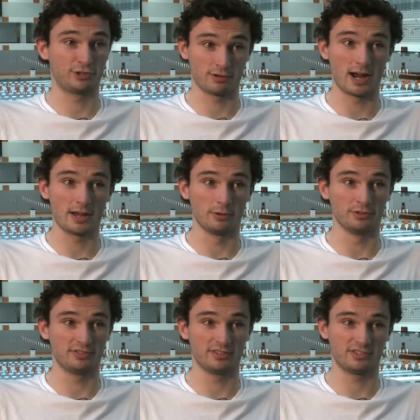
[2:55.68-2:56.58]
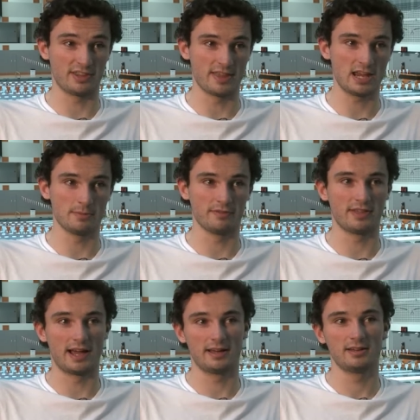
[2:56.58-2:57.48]
trials, just the name of
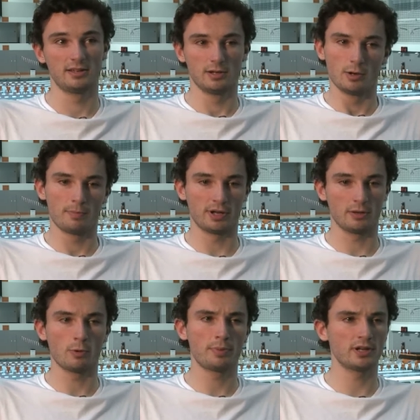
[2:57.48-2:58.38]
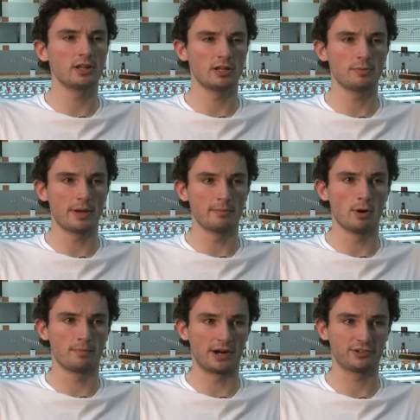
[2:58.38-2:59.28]
that, put, will put a little bit
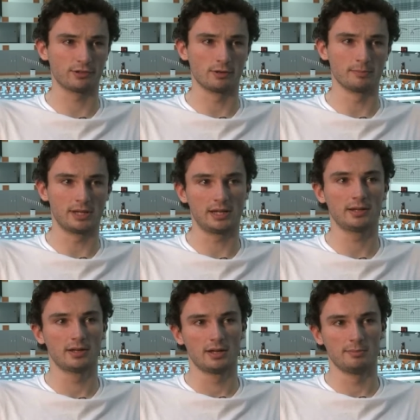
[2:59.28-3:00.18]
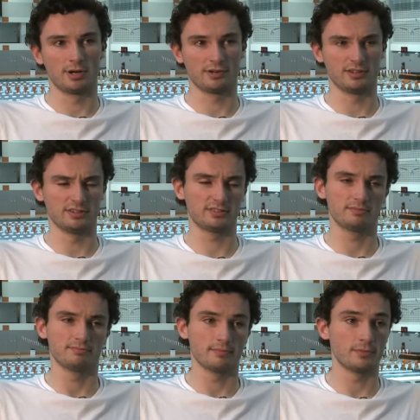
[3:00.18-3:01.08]
more pressure on me because it's
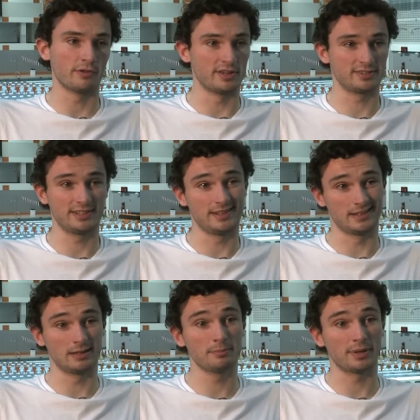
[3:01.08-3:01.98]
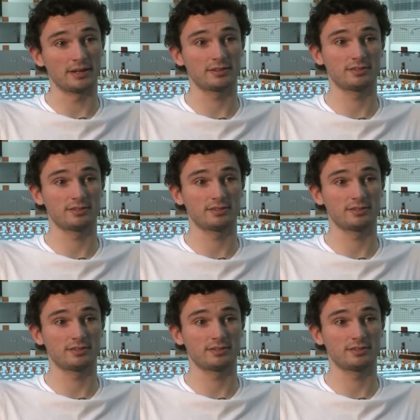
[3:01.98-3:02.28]
obviously the Olympics,